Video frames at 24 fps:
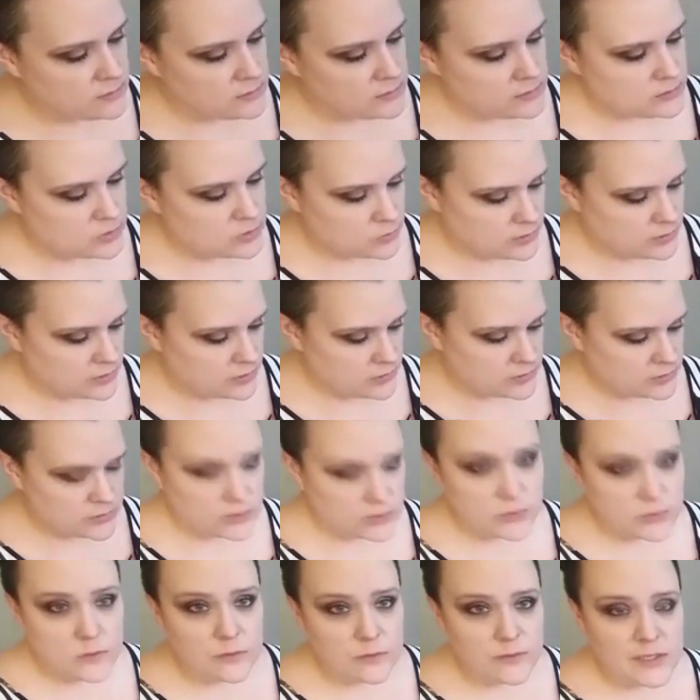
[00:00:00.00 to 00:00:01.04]
So another
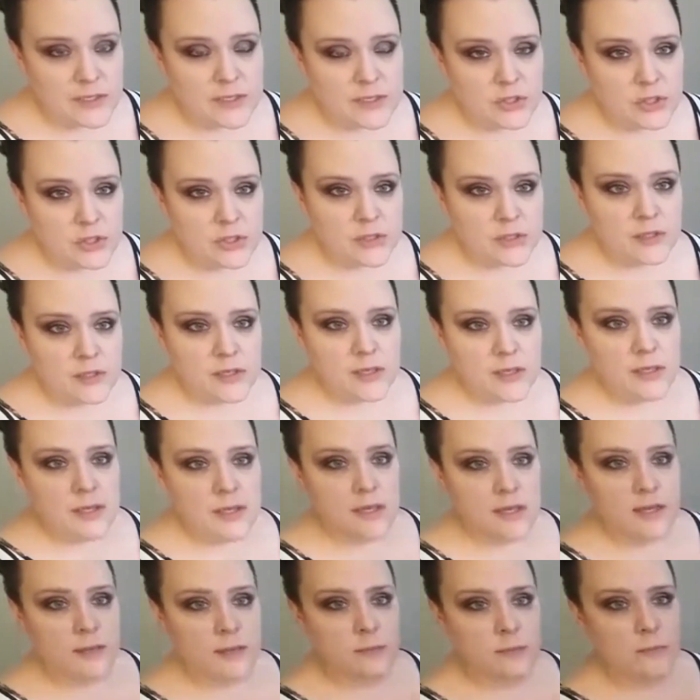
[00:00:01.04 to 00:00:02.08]
2 of each,
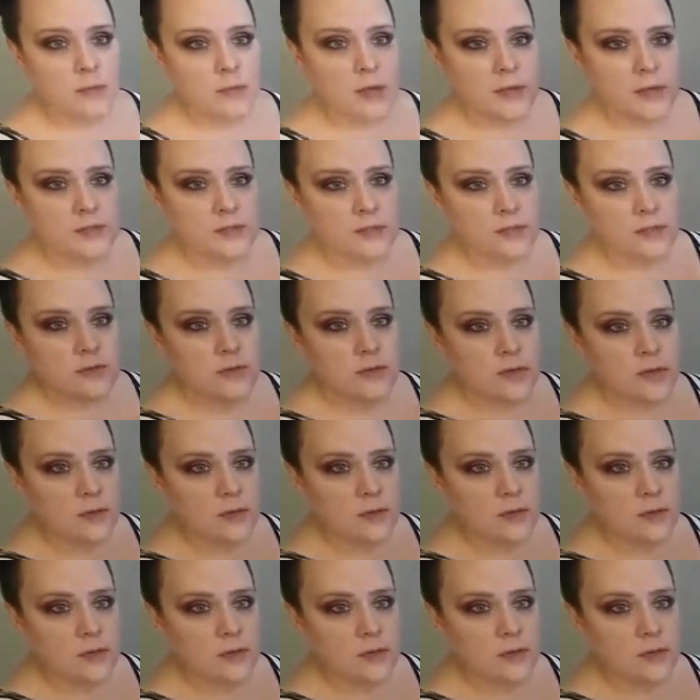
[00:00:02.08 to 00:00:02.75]
and concentrate